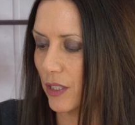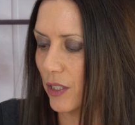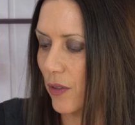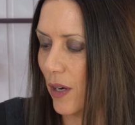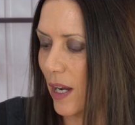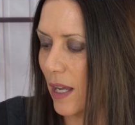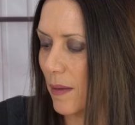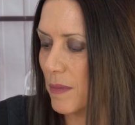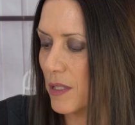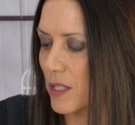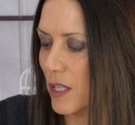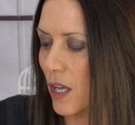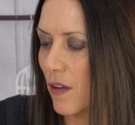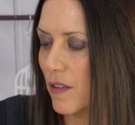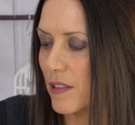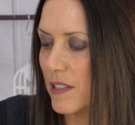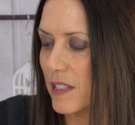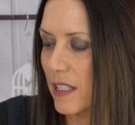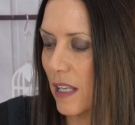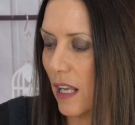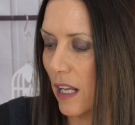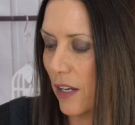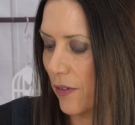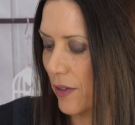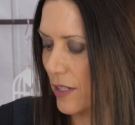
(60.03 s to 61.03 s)
grams of
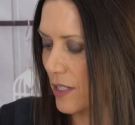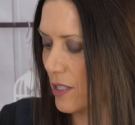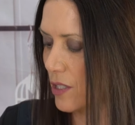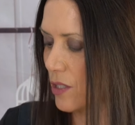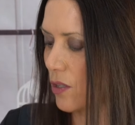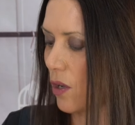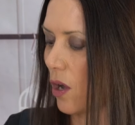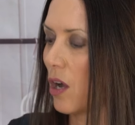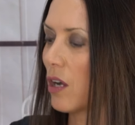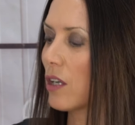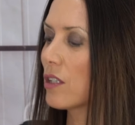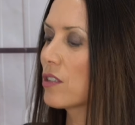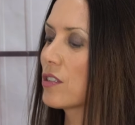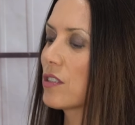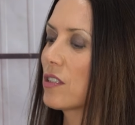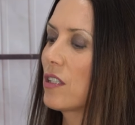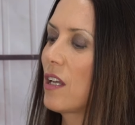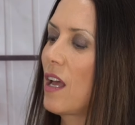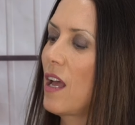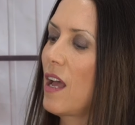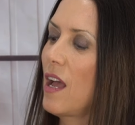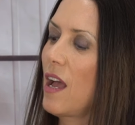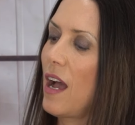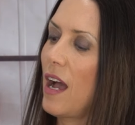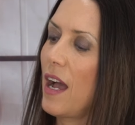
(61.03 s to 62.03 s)
celery stalks.
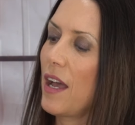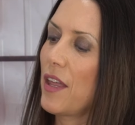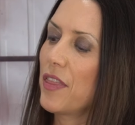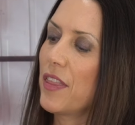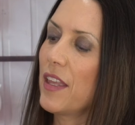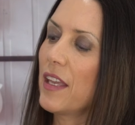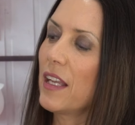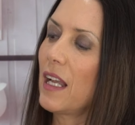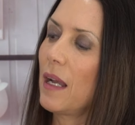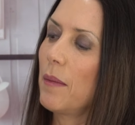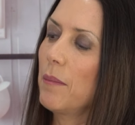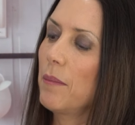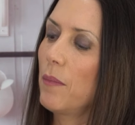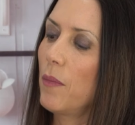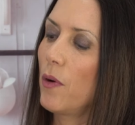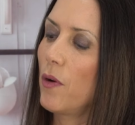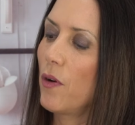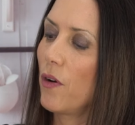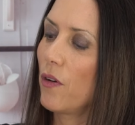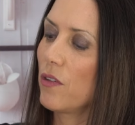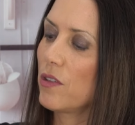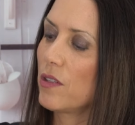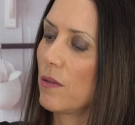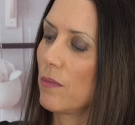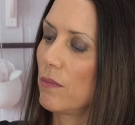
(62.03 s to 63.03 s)
I think I'm
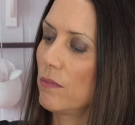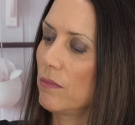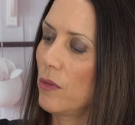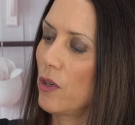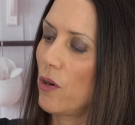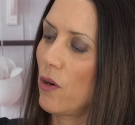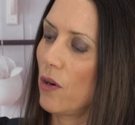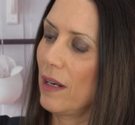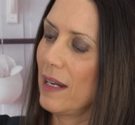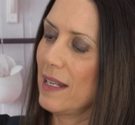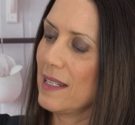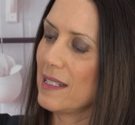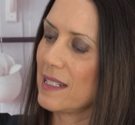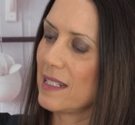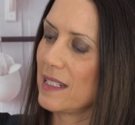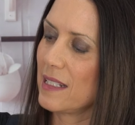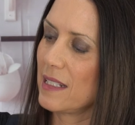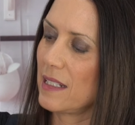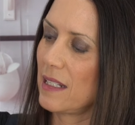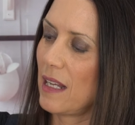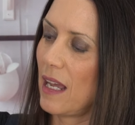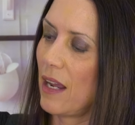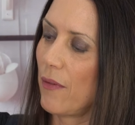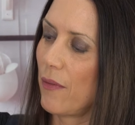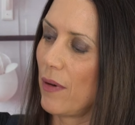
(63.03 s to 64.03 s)
more or
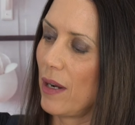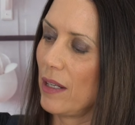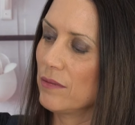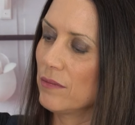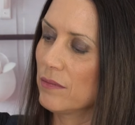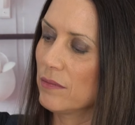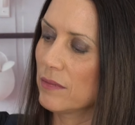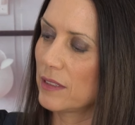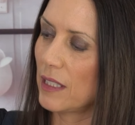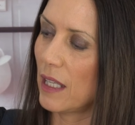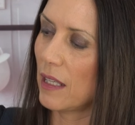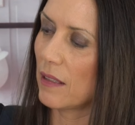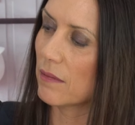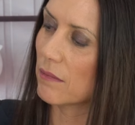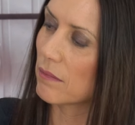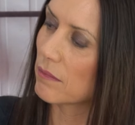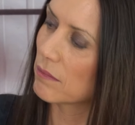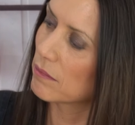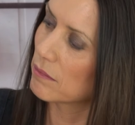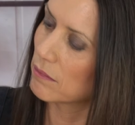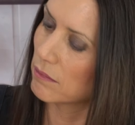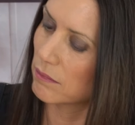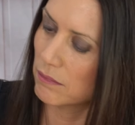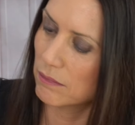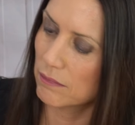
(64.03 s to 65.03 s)
less around that
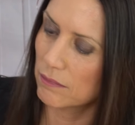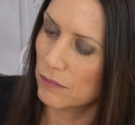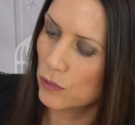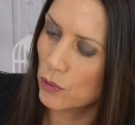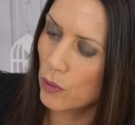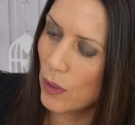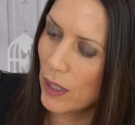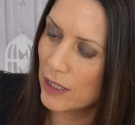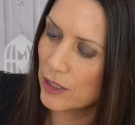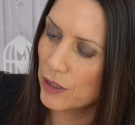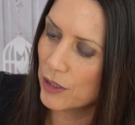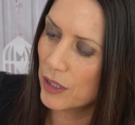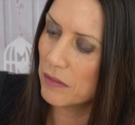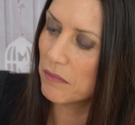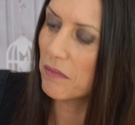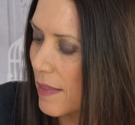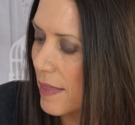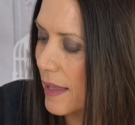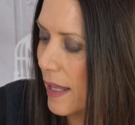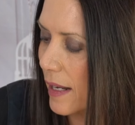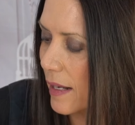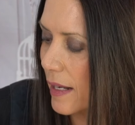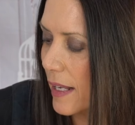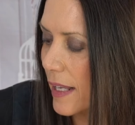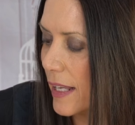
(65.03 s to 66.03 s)
200.
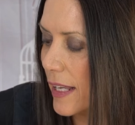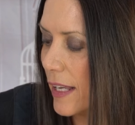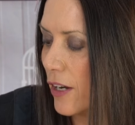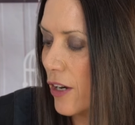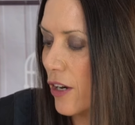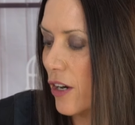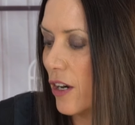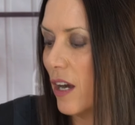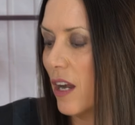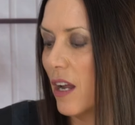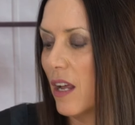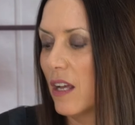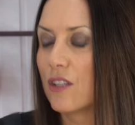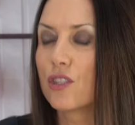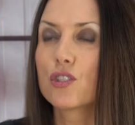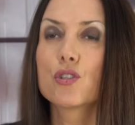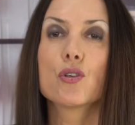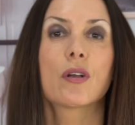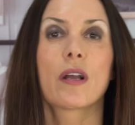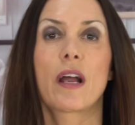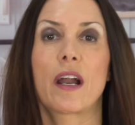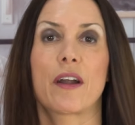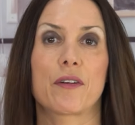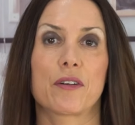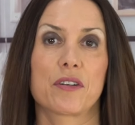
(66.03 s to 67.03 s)
Then here, 2
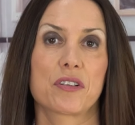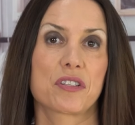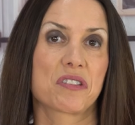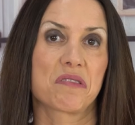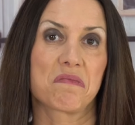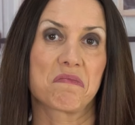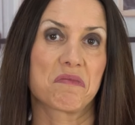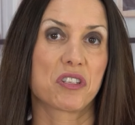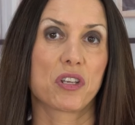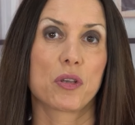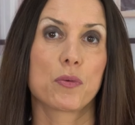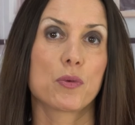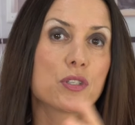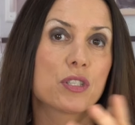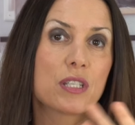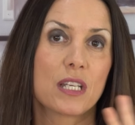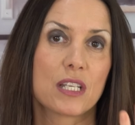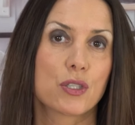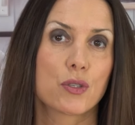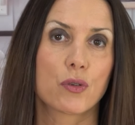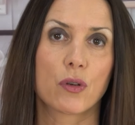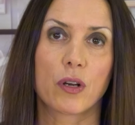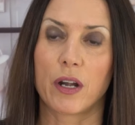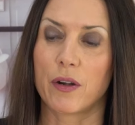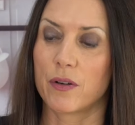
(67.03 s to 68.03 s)
carrots. So it was
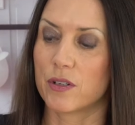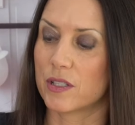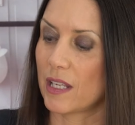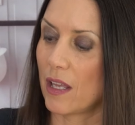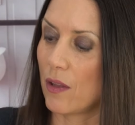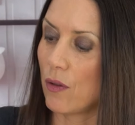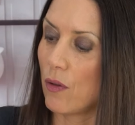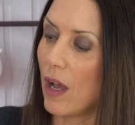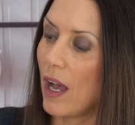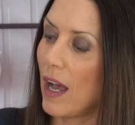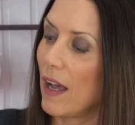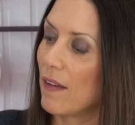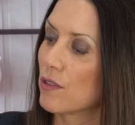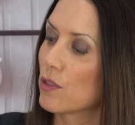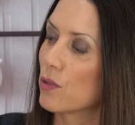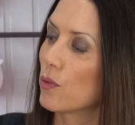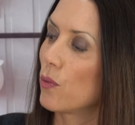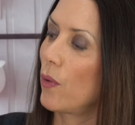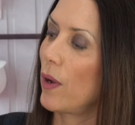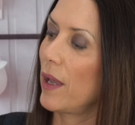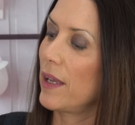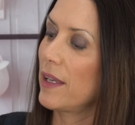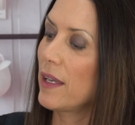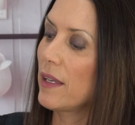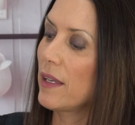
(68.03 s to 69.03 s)
just 2 carrots, I don't have to weigh